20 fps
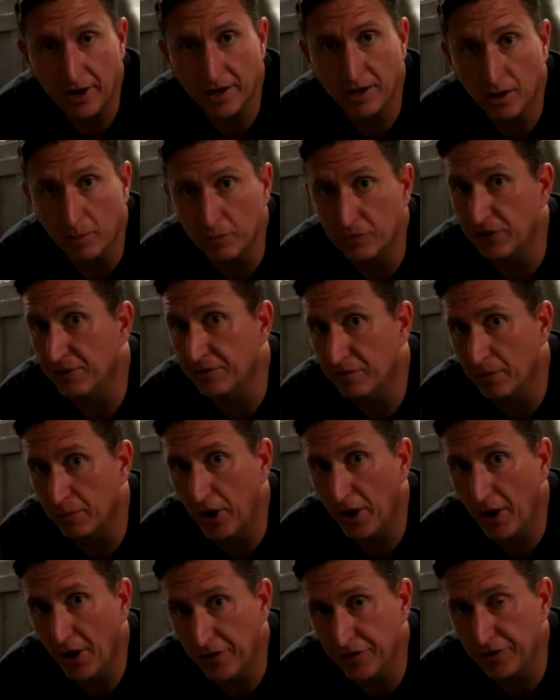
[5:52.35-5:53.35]
tranny comes in
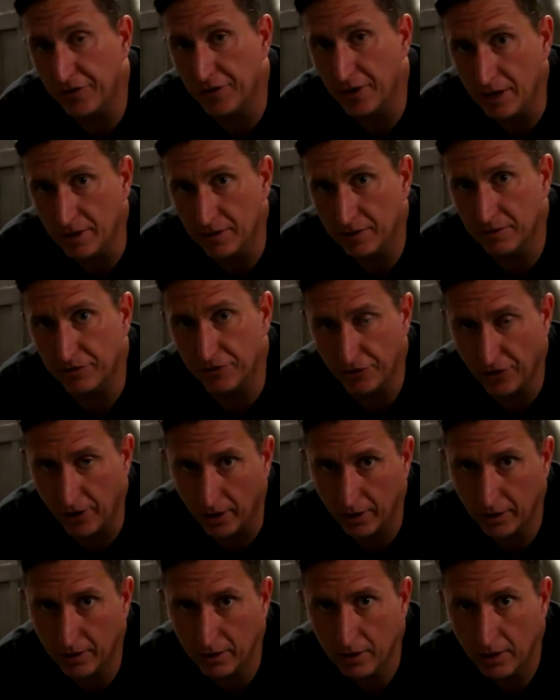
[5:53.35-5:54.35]
from underneath the
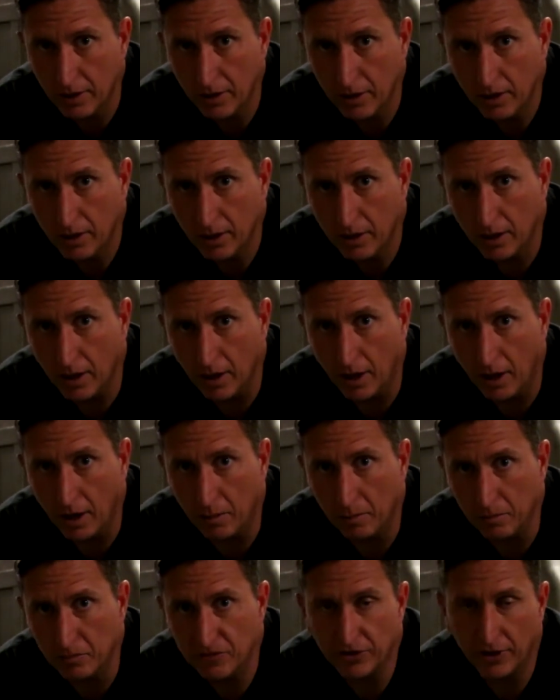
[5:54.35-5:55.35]
truck.
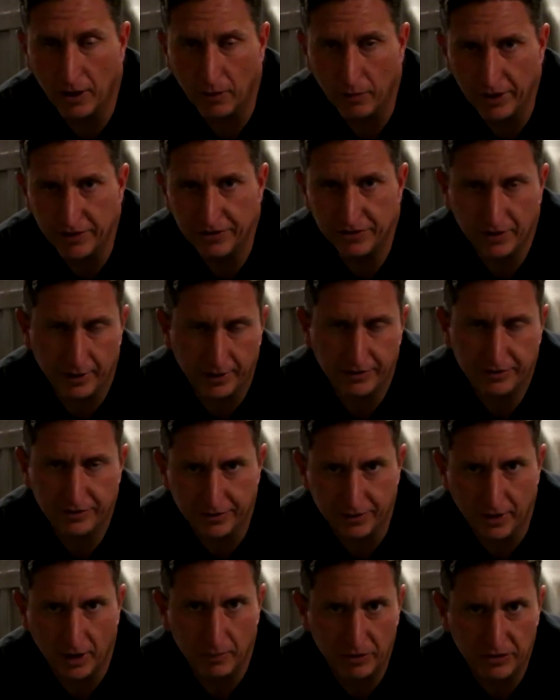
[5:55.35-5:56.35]
So that way
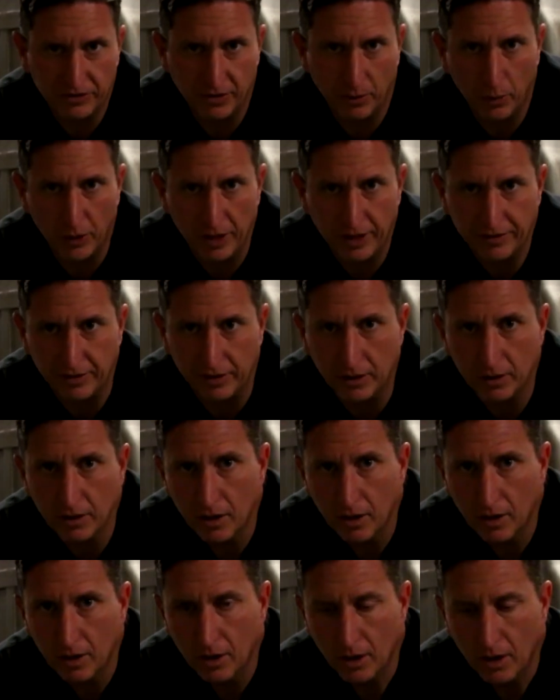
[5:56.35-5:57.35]
installation is going to be somewhat easy.
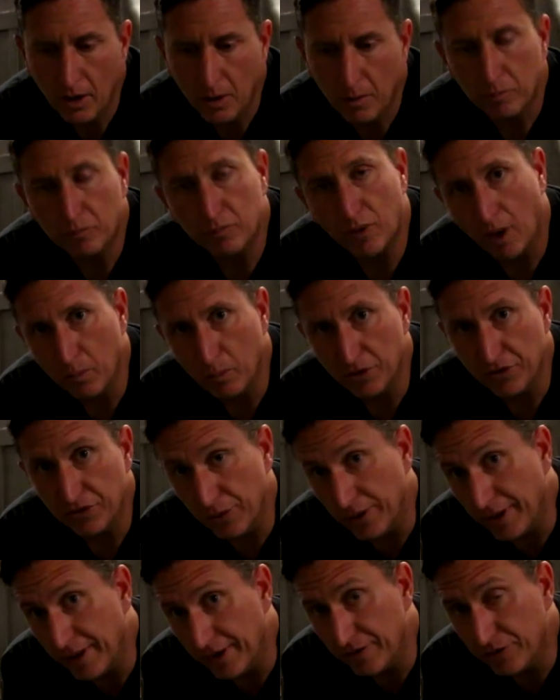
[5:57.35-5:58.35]
Problem with
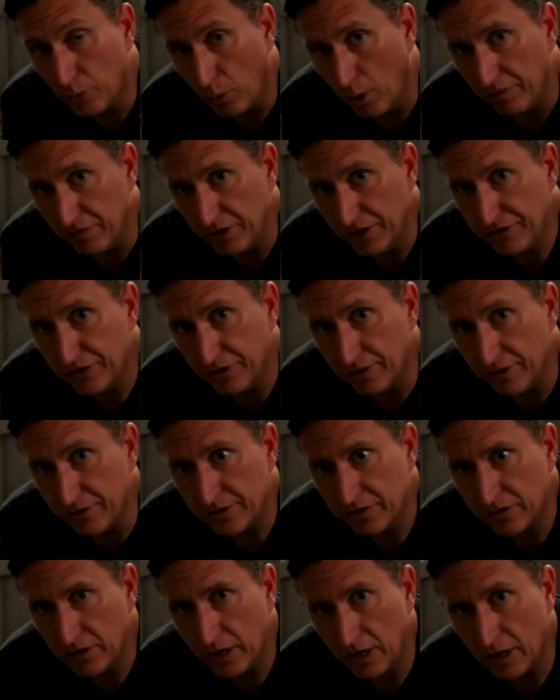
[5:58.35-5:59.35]
doing it at 12
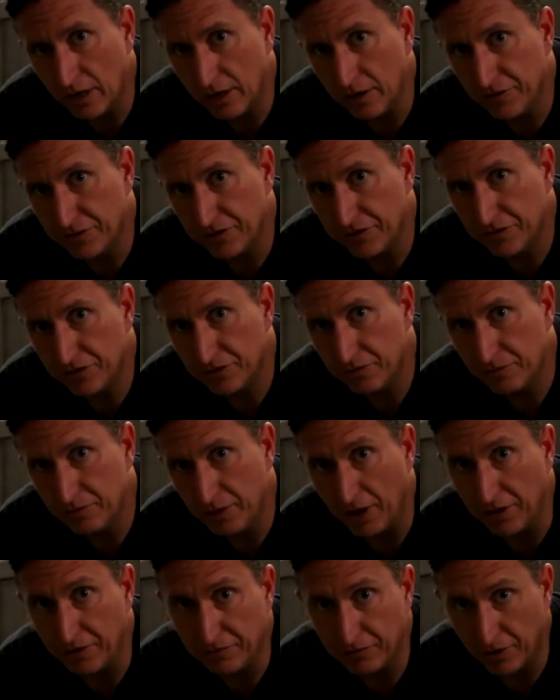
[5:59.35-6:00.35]
inches is
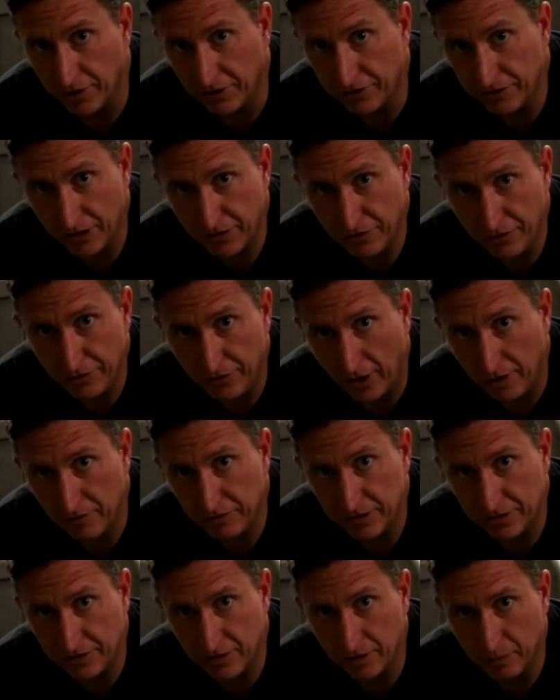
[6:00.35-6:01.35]
now the front accessory
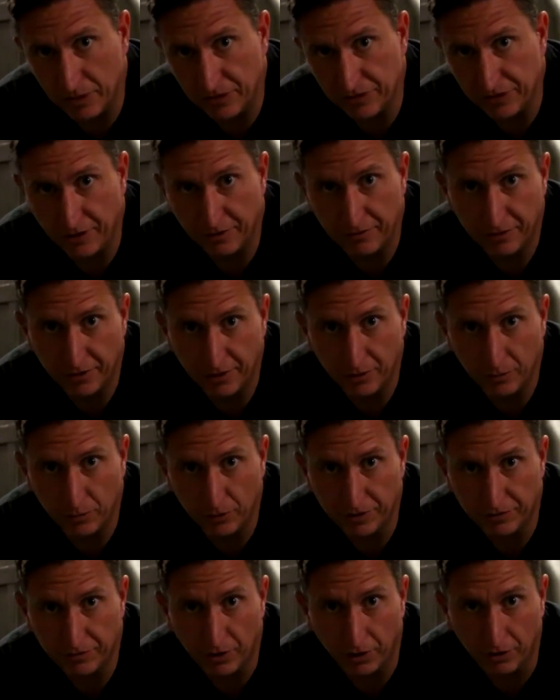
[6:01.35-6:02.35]
drive system is interfering
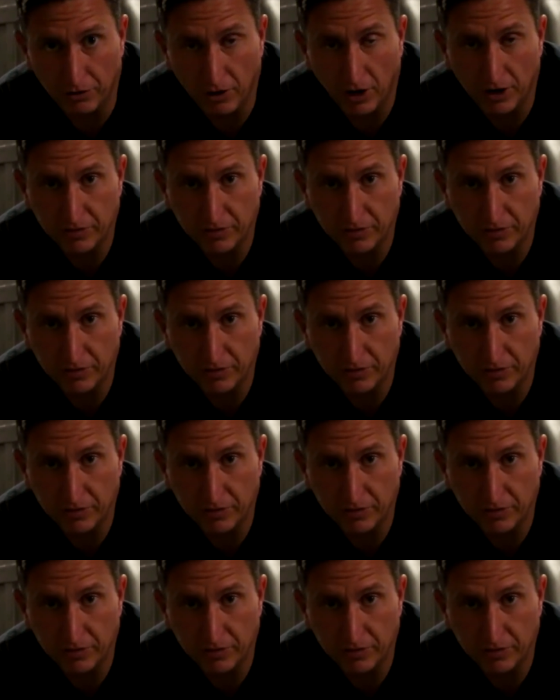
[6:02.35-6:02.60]
with the front